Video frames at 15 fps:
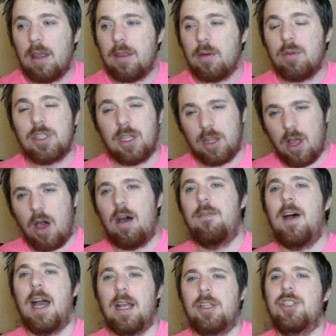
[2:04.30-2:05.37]
there was a lot
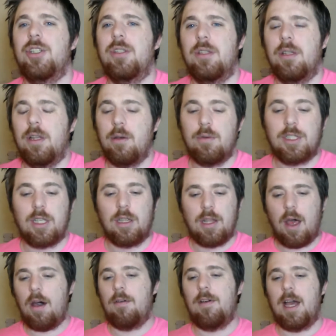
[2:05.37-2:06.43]
of action. There was a
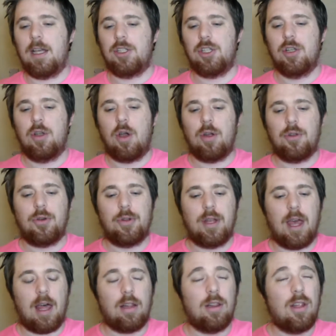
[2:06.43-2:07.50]
lot of action going
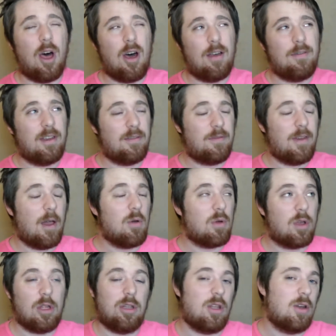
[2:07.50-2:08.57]
on. A lot of it
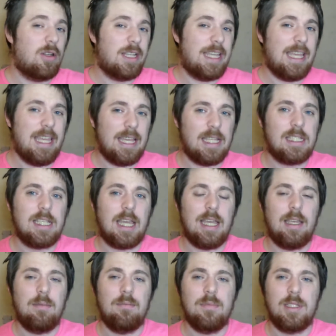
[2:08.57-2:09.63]
felt clunky at
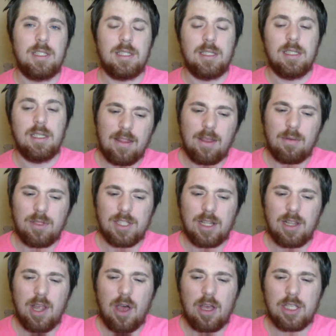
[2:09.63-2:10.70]
times. There was a
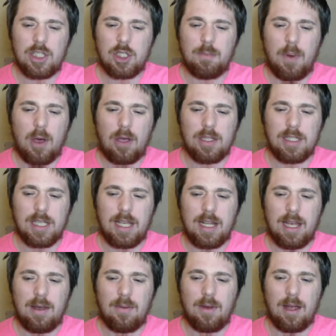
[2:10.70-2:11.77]
lot of spots in
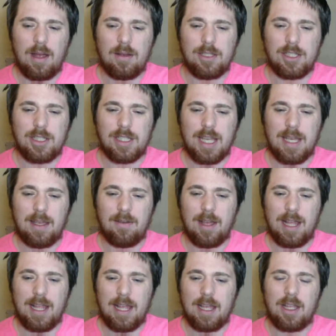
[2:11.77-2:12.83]
it where I was just like,
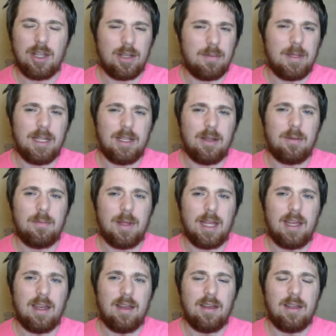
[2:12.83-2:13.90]
right, it could have been done
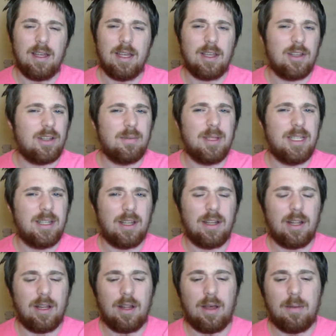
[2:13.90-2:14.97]
better. It could have been
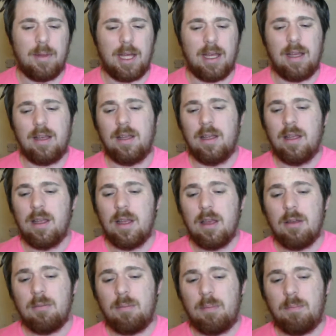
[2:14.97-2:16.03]
done a lot better.
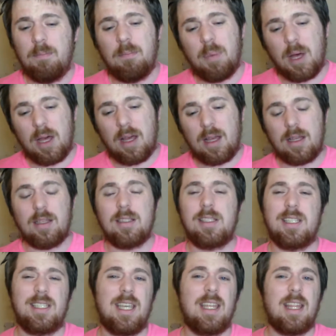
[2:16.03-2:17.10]
But
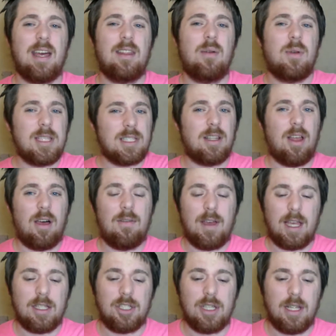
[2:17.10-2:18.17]
to say that, there was a lot of
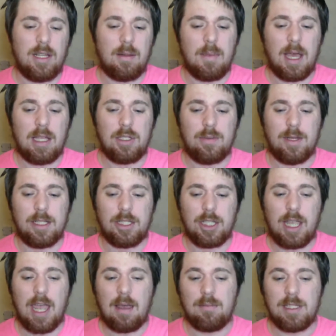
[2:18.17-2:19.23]
action in the match,
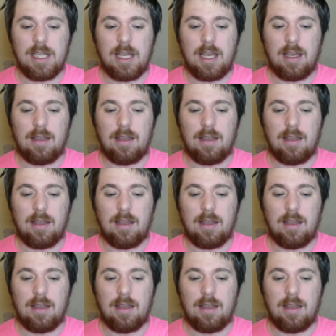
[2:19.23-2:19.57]
which kept